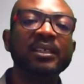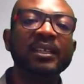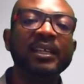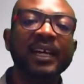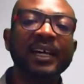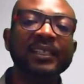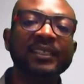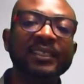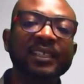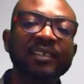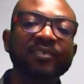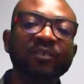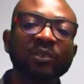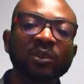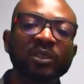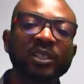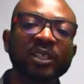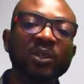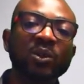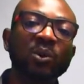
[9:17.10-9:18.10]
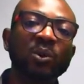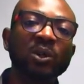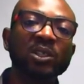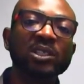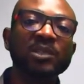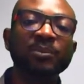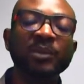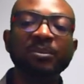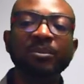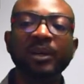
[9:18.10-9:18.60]
and then follow the cohort
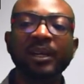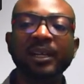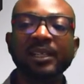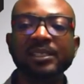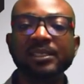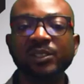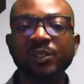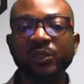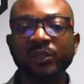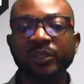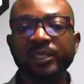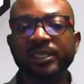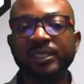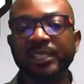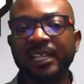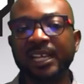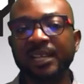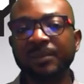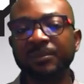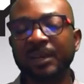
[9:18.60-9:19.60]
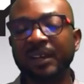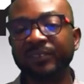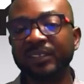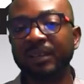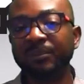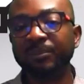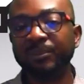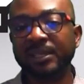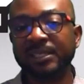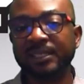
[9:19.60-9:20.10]
members during the time after
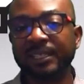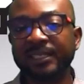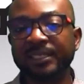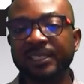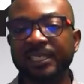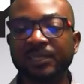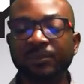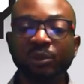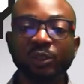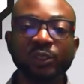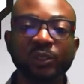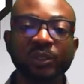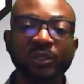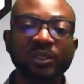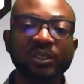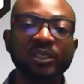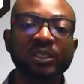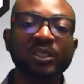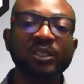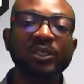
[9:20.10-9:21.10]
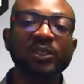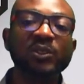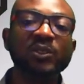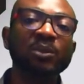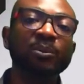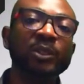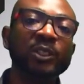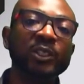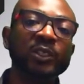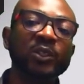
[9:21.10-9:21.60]
baseline exposure to
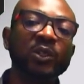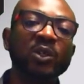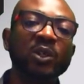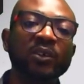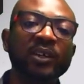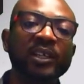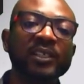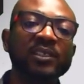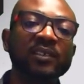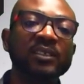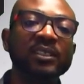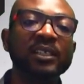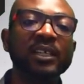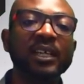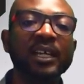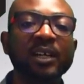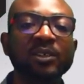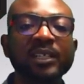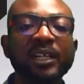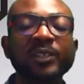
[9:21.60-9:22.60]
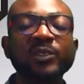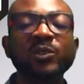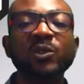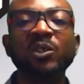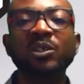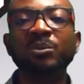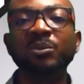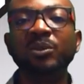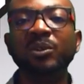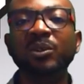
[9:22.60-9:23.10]
measure the occurrence of the health
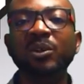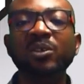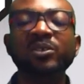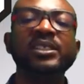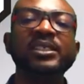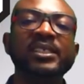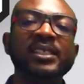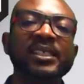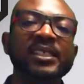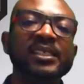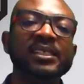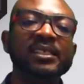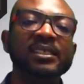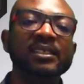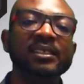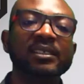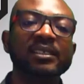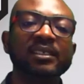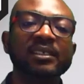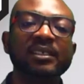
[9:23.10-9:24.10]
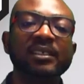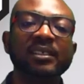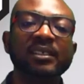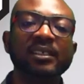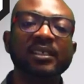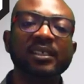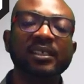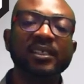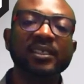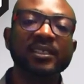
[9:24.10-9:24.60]
outcome or disease.
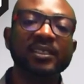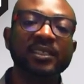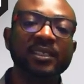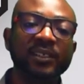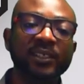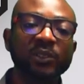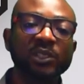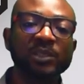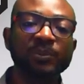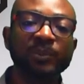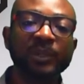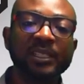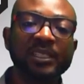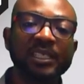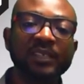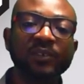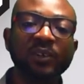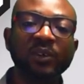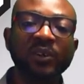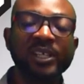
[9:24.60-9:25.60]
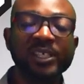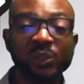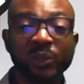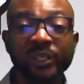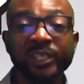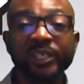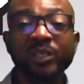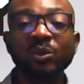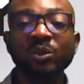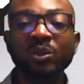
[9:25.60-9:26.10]
The retrospective or
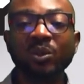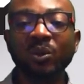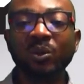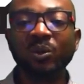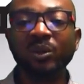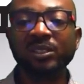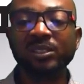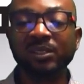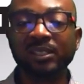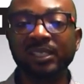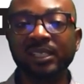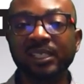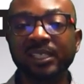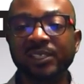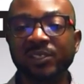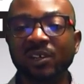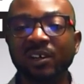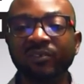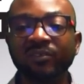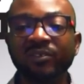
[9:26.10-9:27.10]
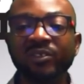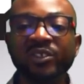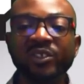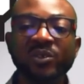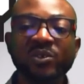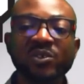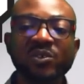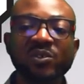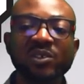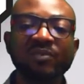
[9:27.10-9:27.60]
historical cohort study is often
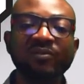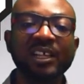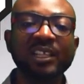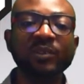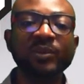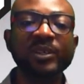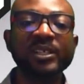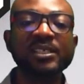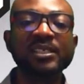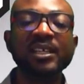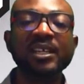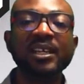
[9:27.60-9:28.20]
used to evaluate